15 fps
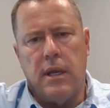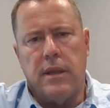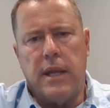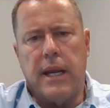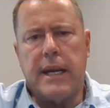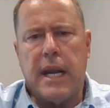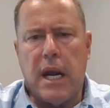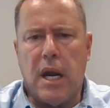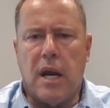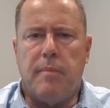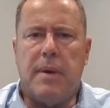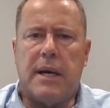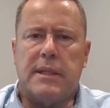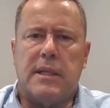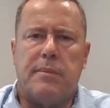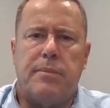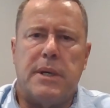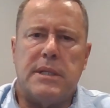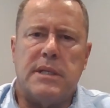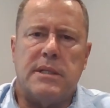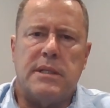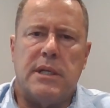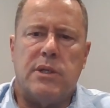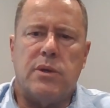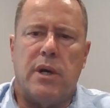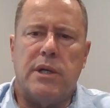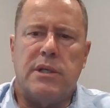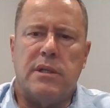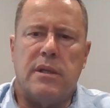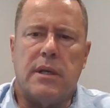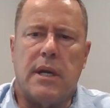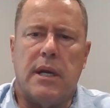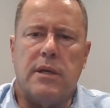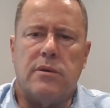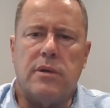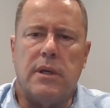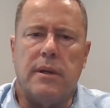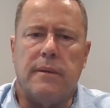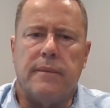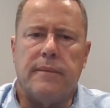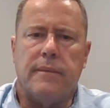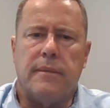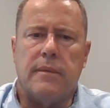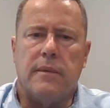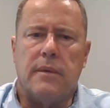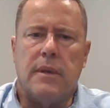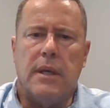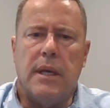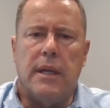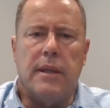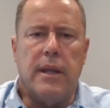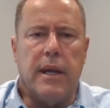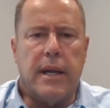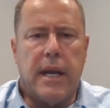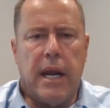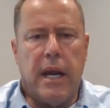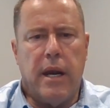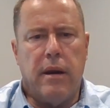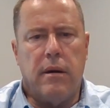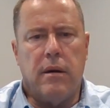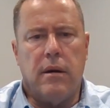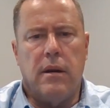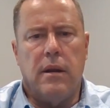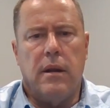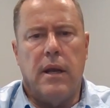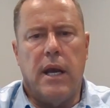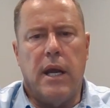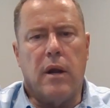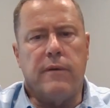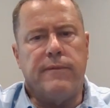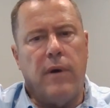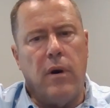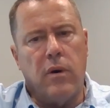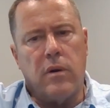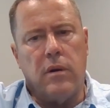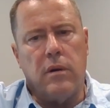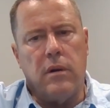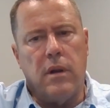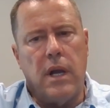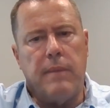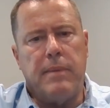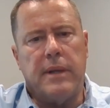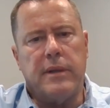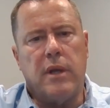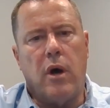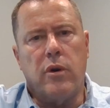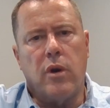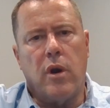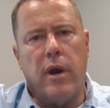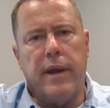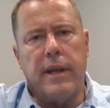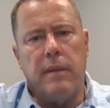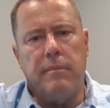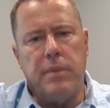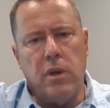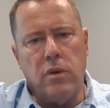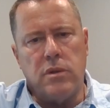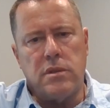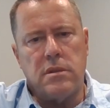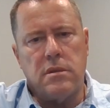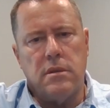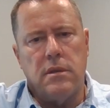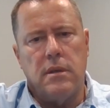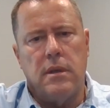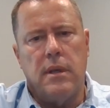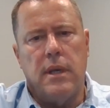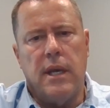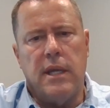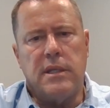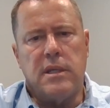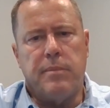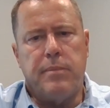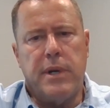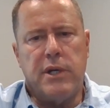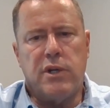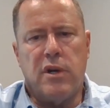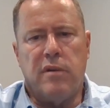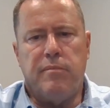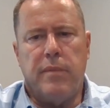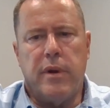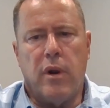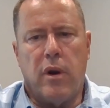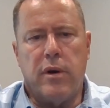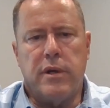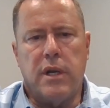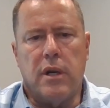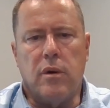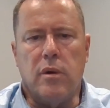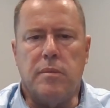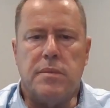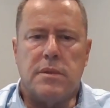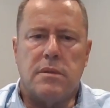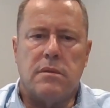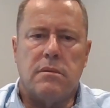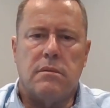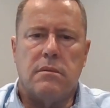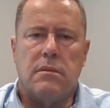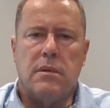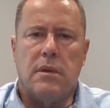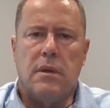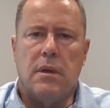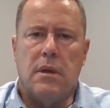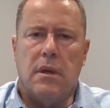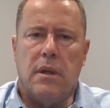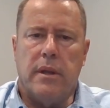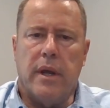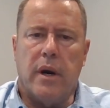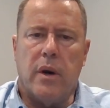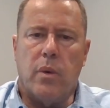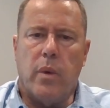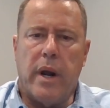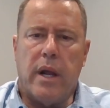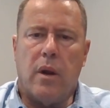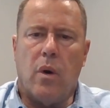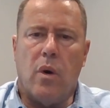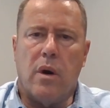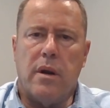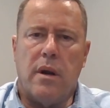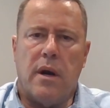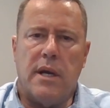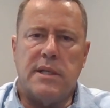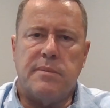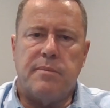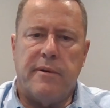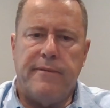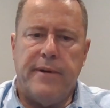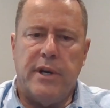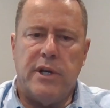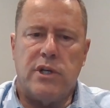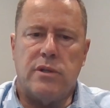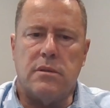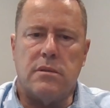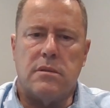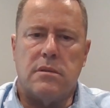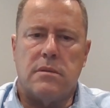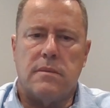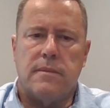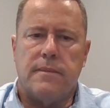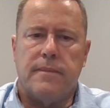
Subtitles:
They care about the present situation in the country. They care and are vocal about the ongoing abuse and suppression of minority groups. They are well-organized professionals.